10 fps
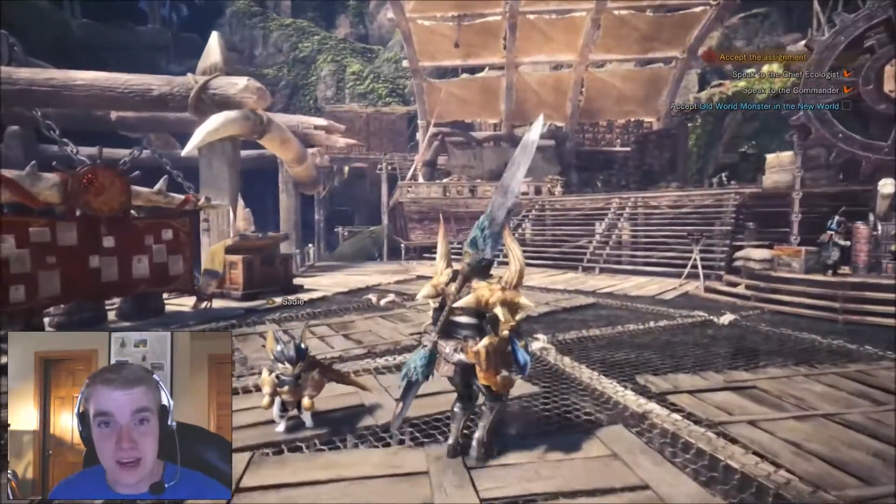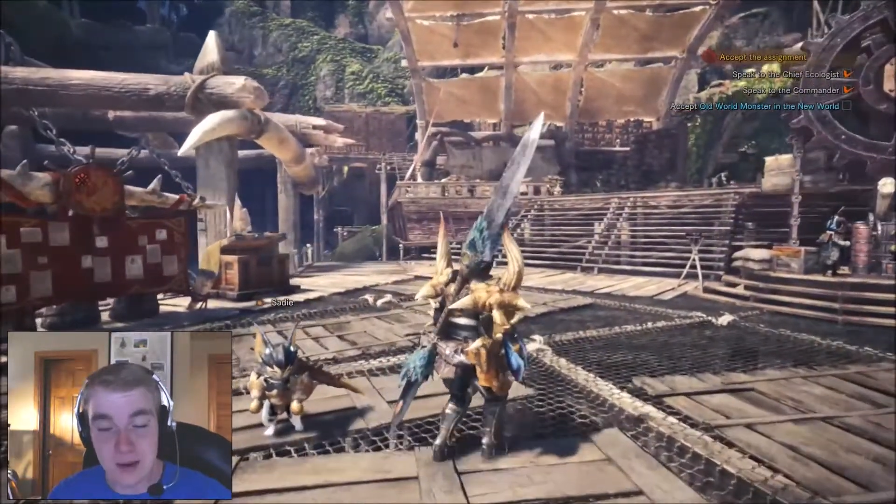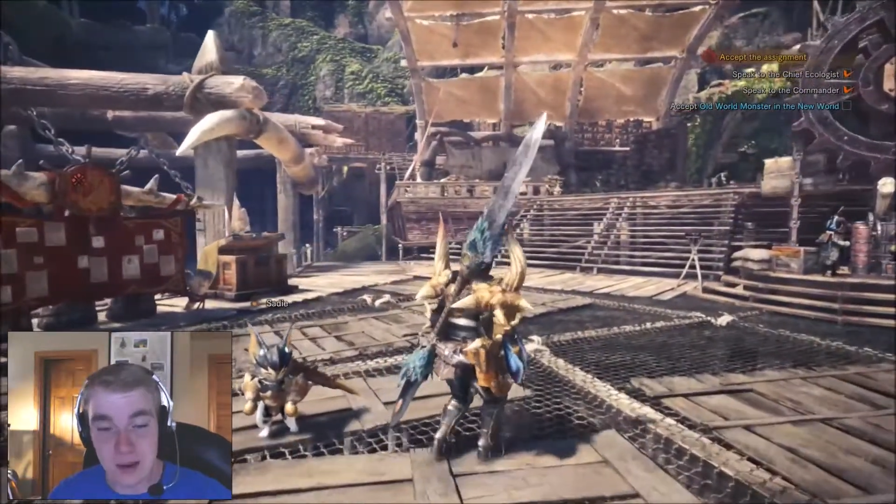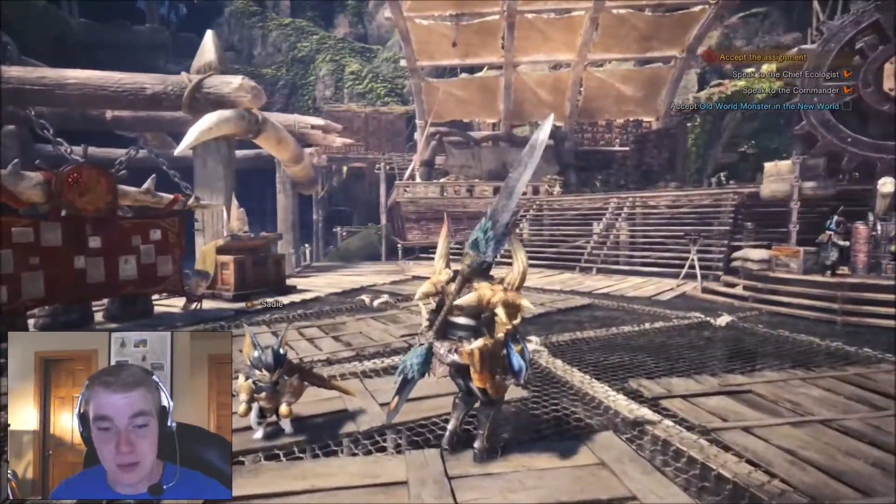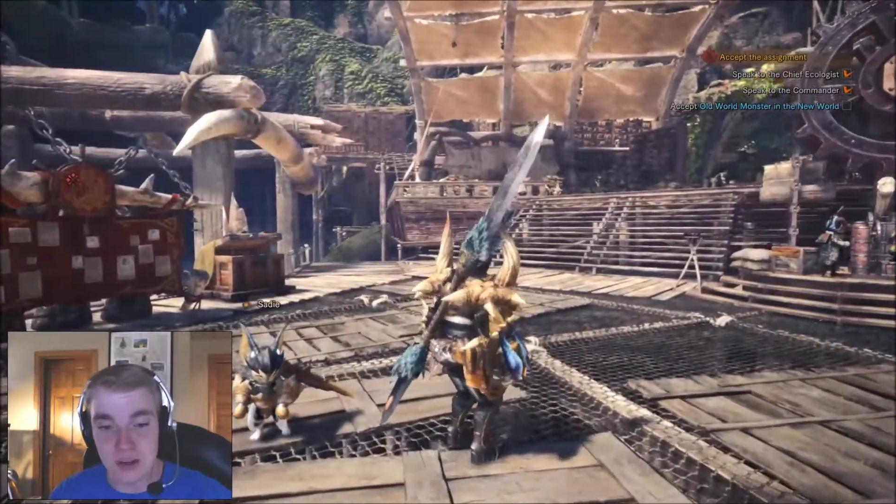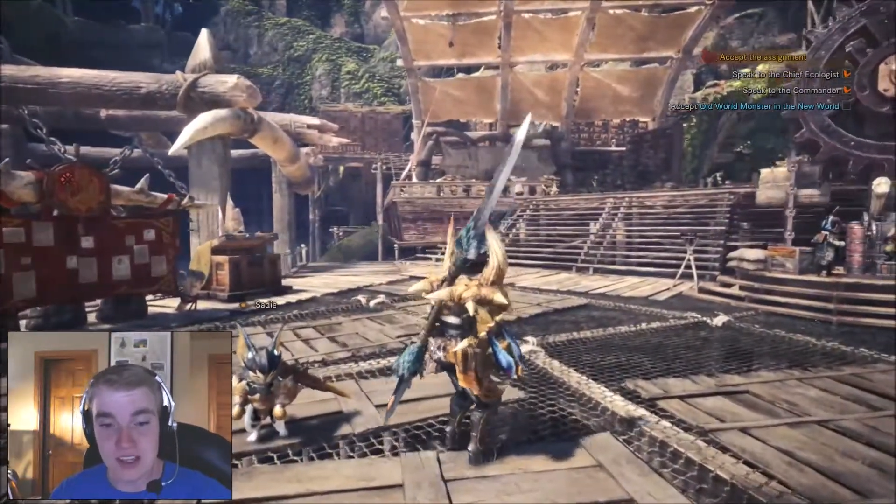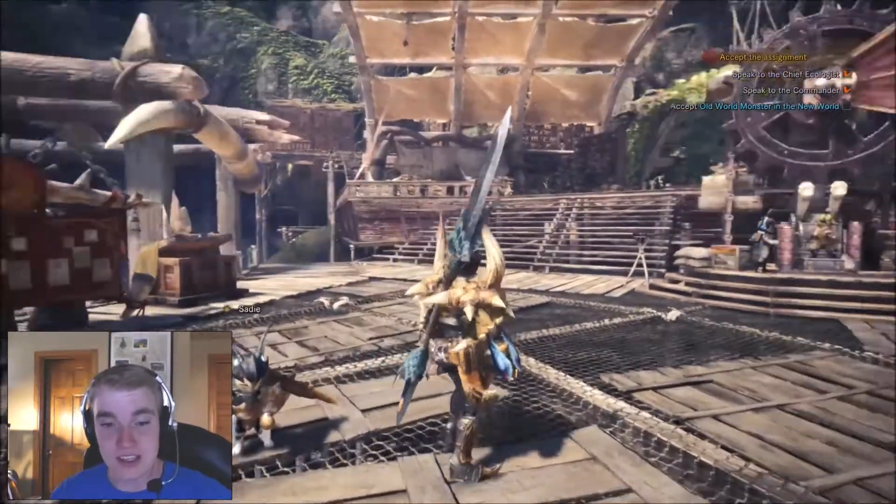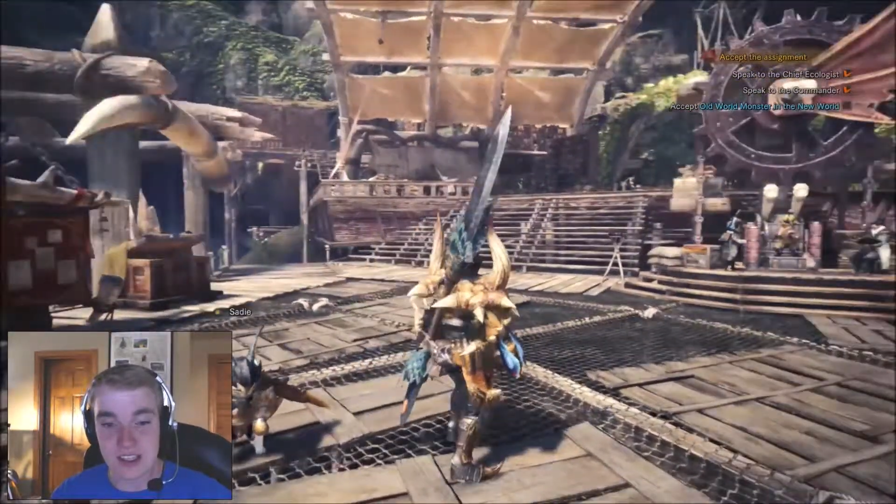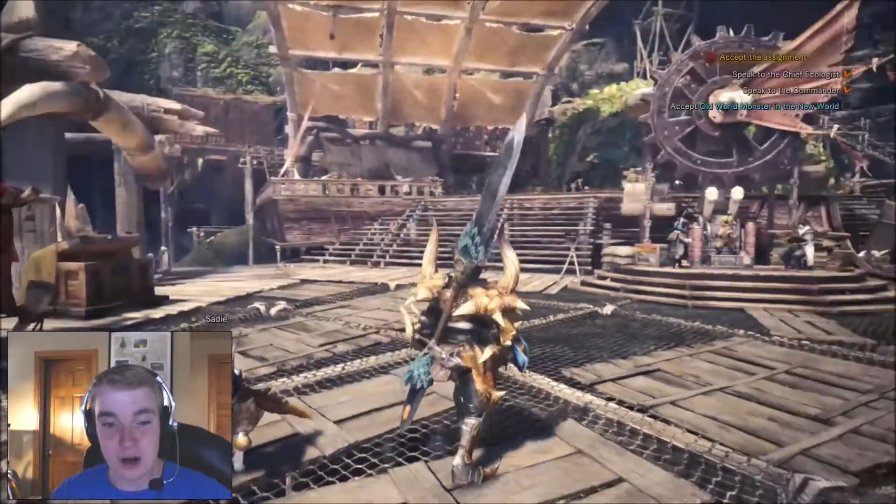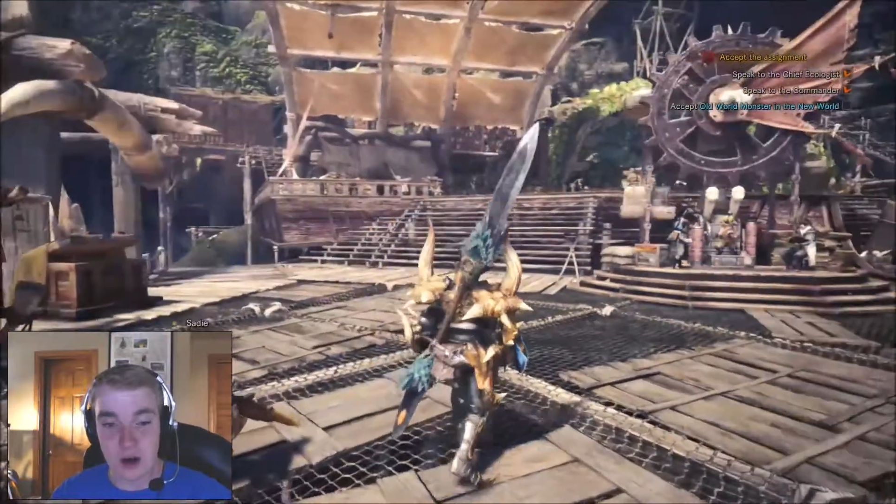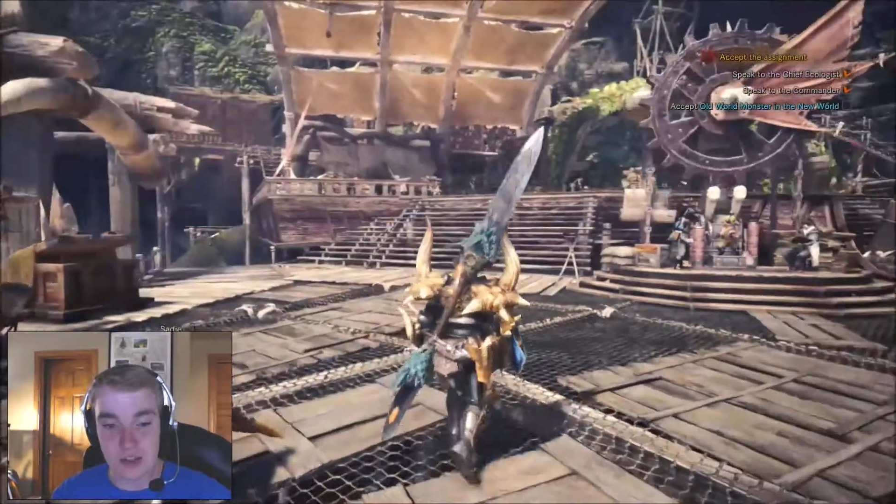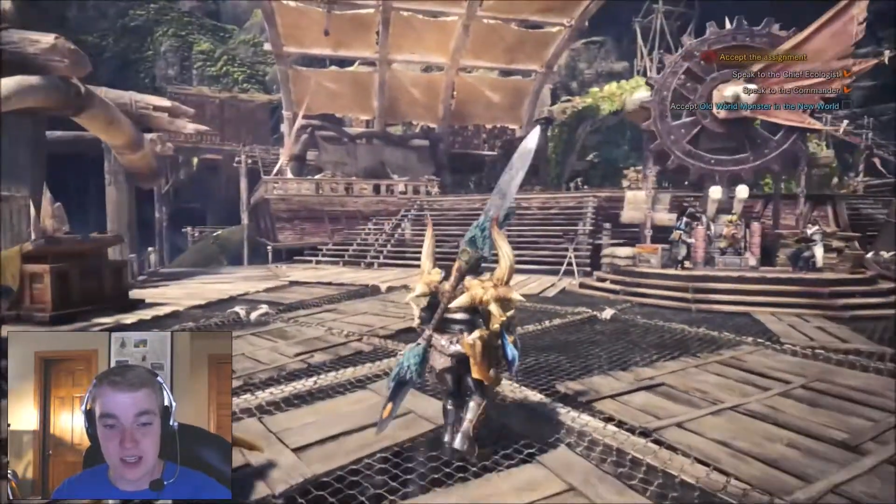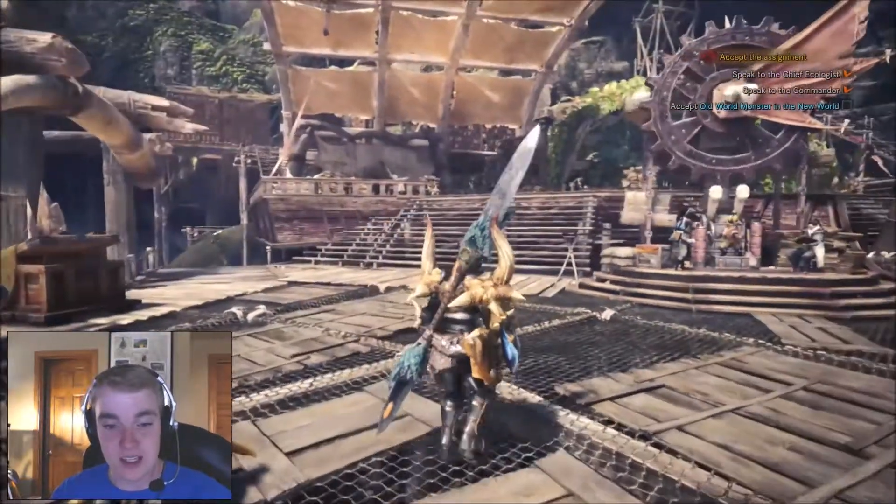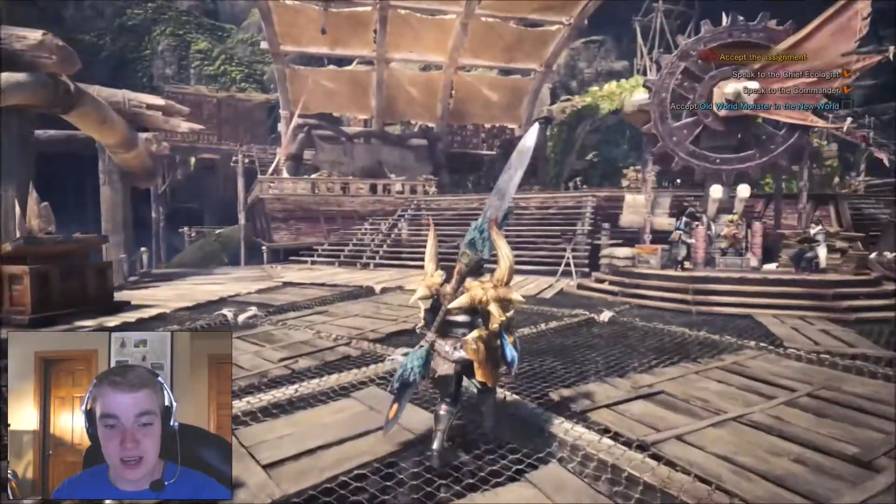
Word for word: going to be uploading this as often as